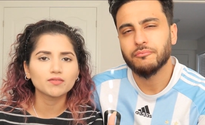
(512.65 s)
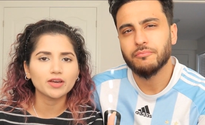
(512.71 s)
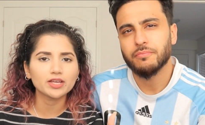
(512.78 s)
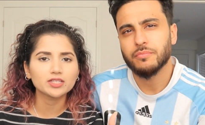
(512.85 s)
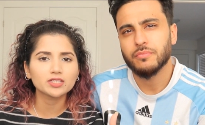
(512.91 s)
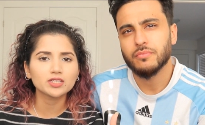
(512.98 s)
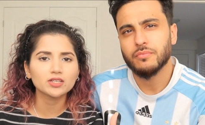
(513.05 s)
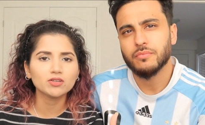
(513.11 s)

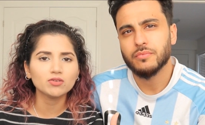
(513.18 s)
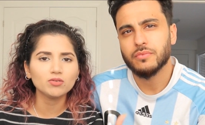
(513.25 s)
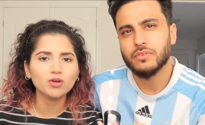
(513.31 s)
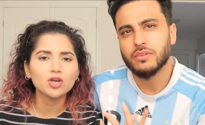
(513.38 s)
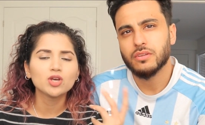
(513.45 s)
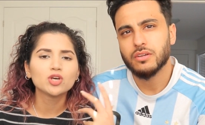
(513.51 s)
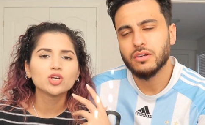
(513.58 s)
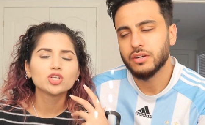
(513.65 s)
Speaker 1: advice to you.
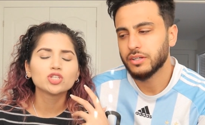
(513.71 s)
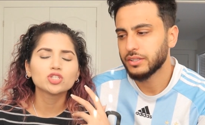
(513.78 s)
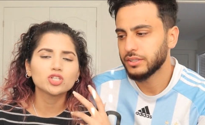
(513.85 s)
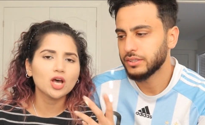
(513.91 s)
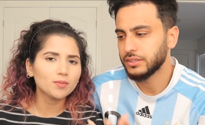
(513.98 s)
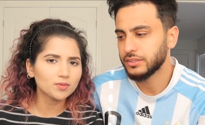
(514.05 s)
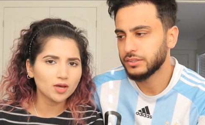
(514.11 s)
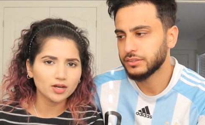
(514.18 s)

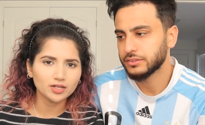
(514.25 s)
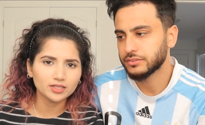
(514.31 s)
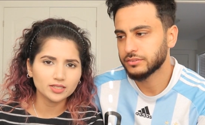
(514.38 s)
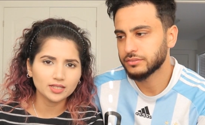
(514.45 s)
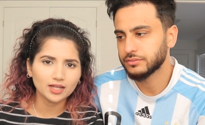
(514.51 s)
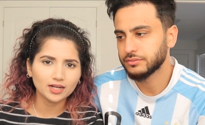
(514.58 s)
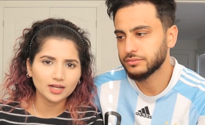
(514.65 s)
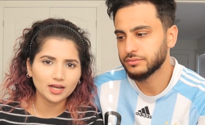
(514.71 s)
Stop talking to
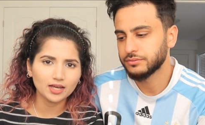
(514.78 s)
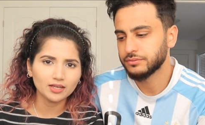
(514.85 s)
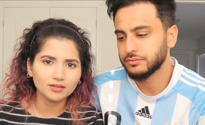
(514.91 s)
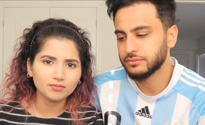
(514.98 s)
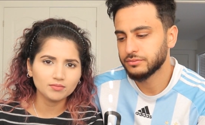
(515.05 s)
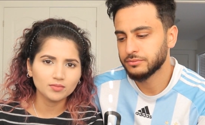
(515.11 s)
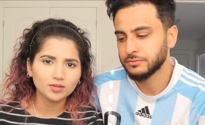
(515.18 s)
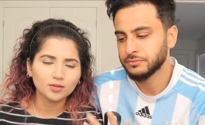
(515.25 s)
that
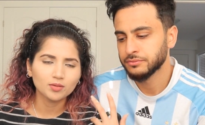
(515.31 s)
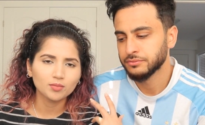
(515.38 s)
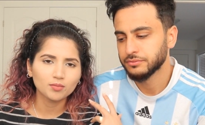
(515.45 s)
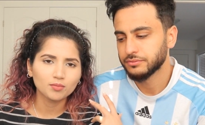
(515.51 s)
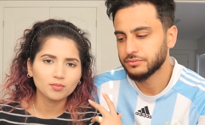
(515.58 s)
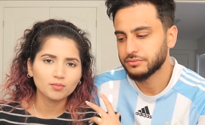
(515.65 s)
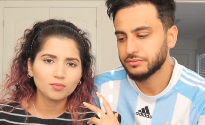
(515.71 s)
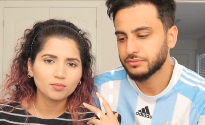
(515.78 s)
guy.
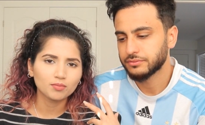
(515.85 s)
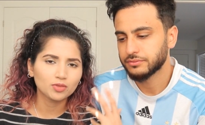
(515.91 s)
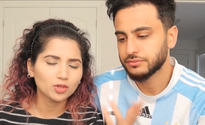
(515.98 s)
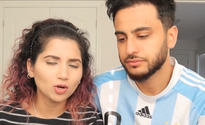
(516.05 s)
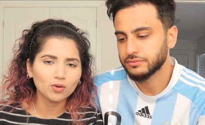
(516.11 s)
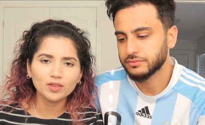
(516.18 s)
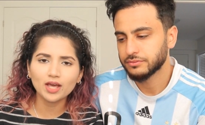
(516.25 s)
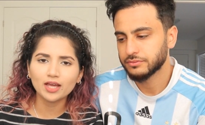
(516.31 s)

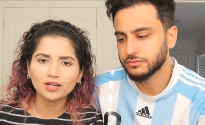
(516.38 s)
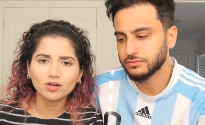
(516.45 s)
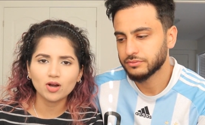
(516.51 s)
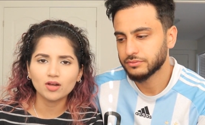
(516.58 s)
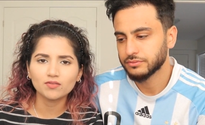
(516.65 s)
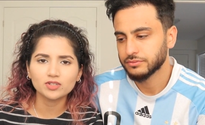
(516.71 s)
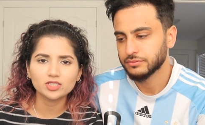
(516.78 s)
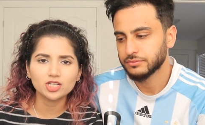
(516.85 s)
Throw that
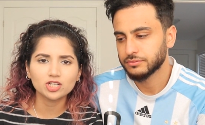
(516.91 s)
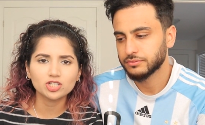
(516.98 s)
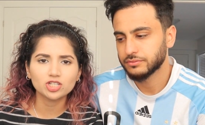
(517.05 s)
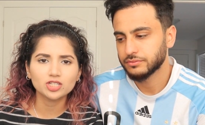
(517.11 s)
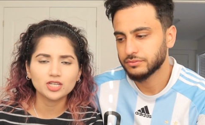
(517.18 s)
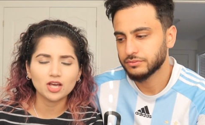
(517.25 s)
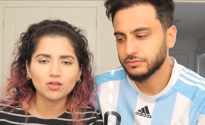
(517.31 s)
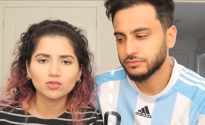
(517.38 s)

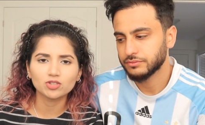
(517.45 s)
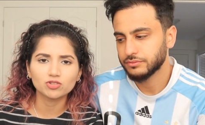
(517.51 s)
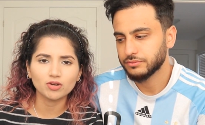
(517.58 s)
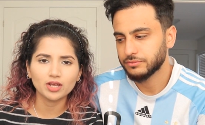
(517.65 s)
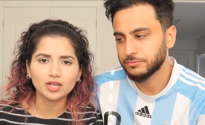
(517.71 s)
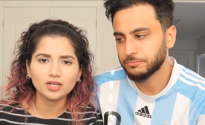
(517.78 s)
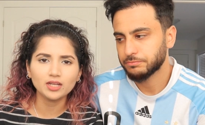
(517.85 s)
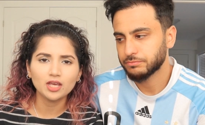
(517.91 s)
conversation down the
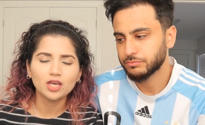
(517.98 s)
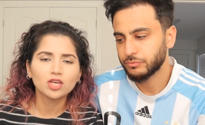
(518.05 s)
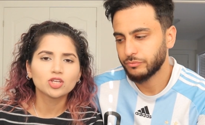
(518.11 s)
drain.